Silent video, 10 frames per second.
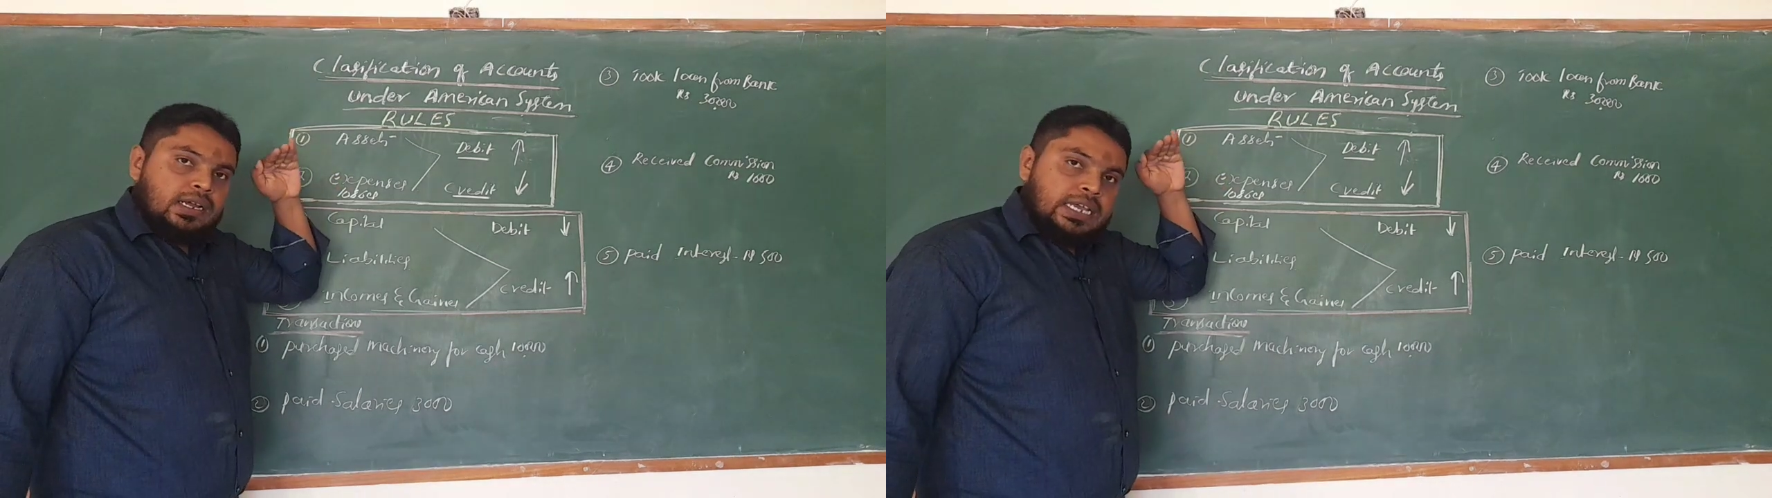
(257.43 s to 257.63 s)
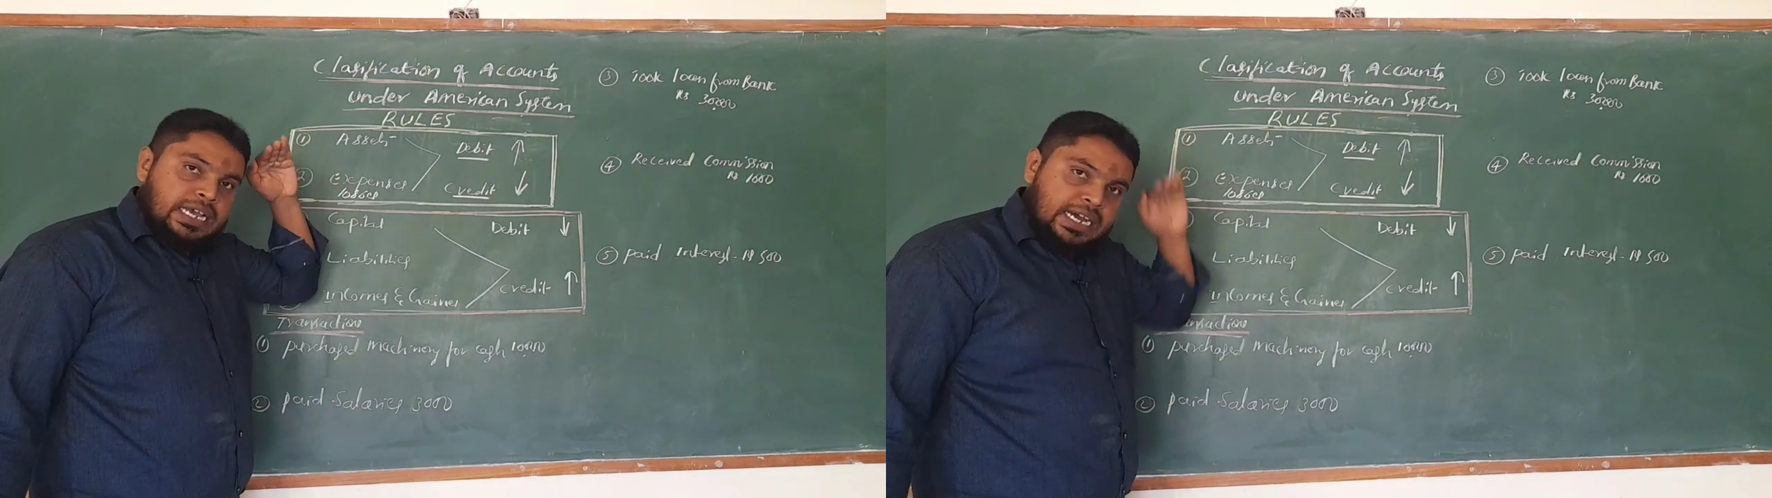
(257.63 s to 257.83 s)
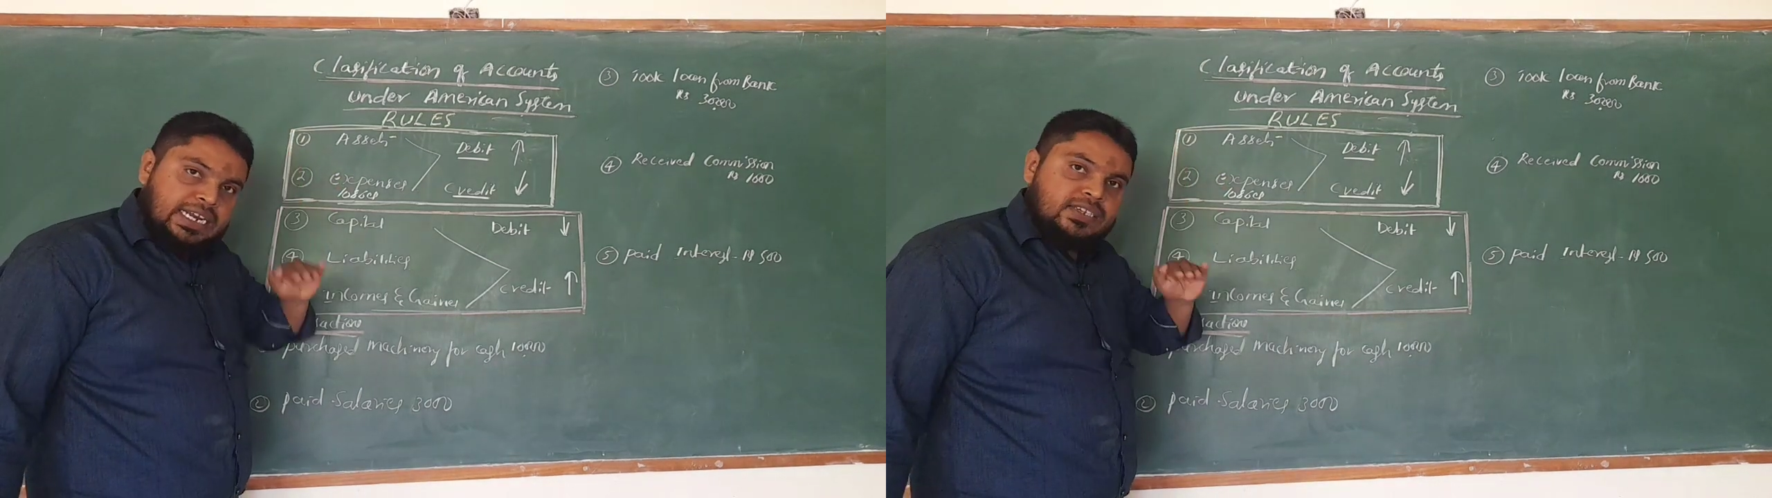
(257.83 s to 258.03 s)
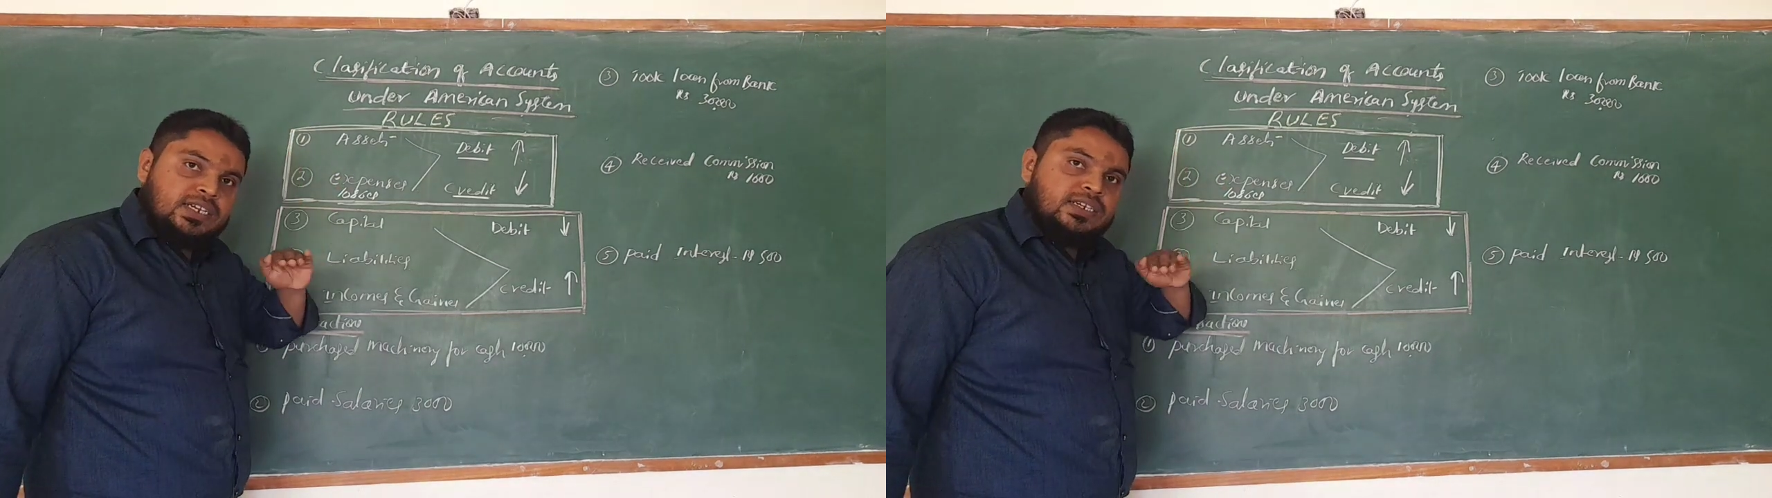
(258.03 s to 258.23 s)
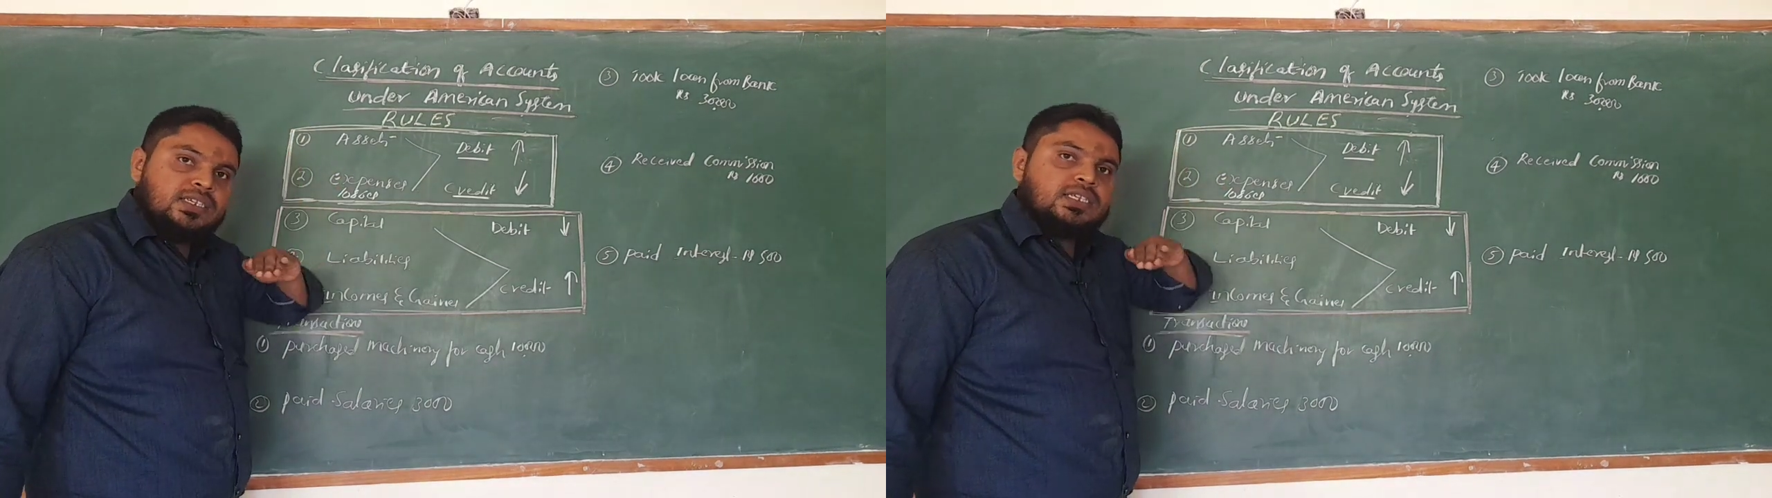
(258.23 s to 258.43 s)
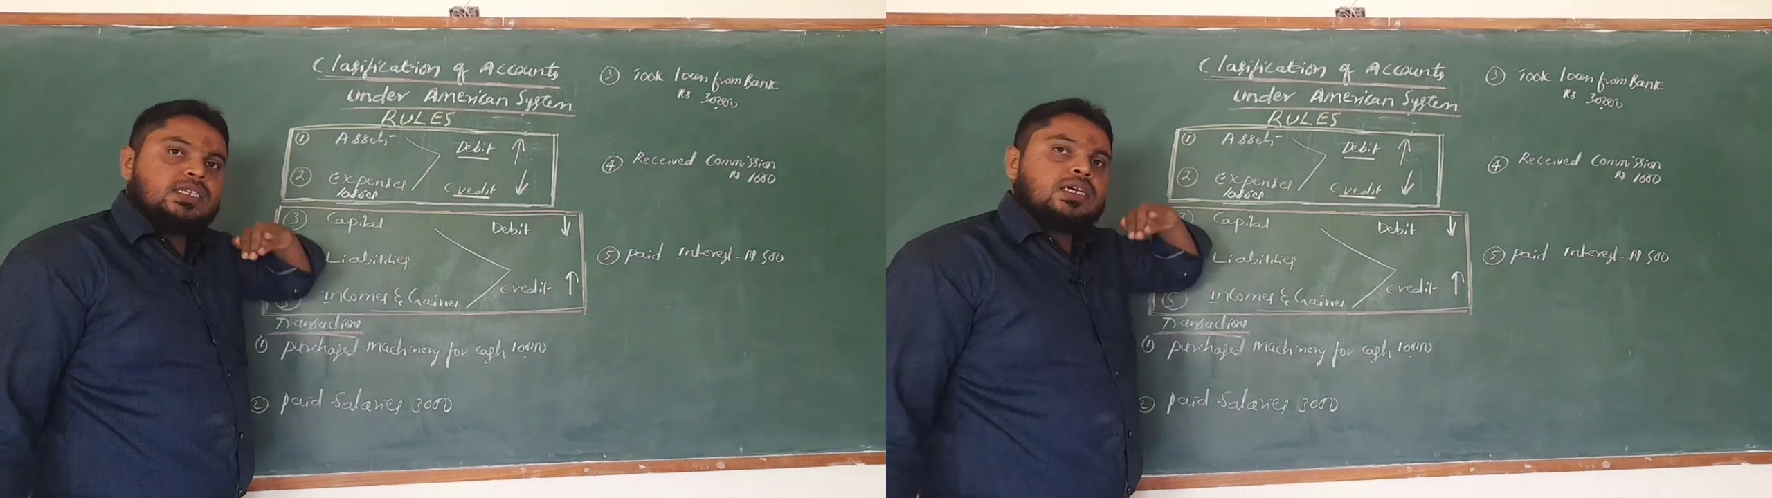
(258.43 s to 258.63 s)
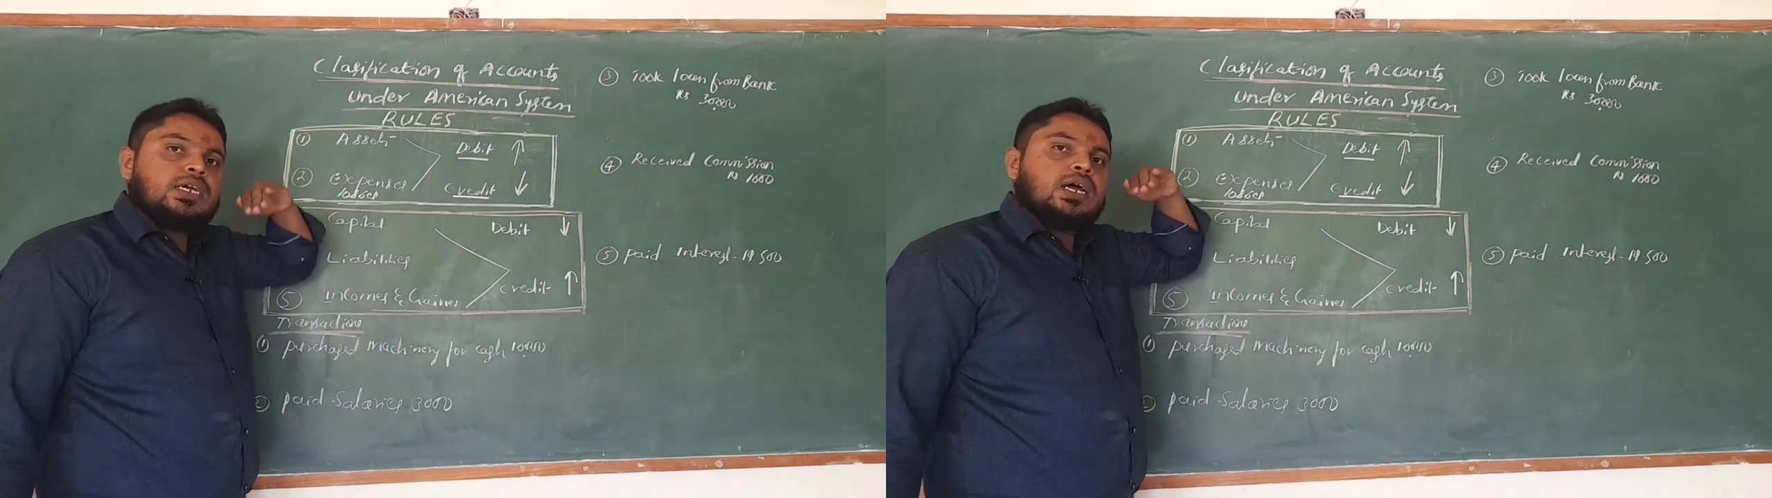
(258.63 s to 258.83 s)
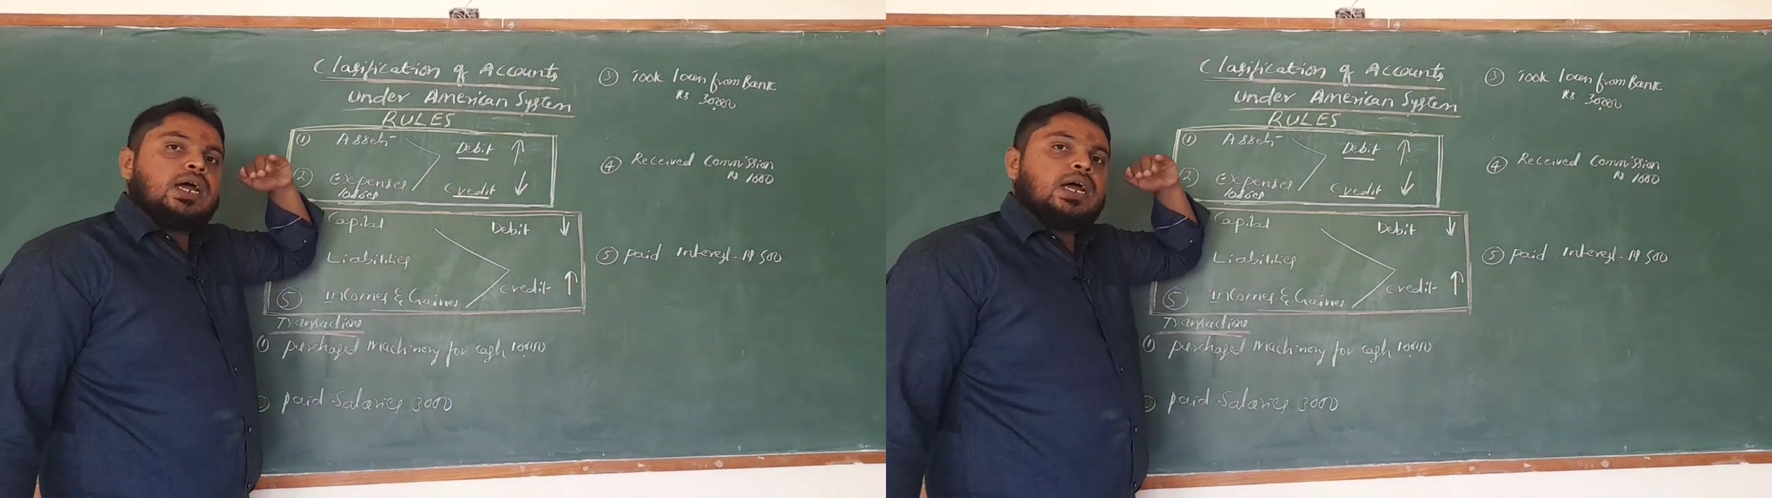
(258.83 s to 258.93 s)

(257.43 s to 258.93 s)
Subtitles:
Increases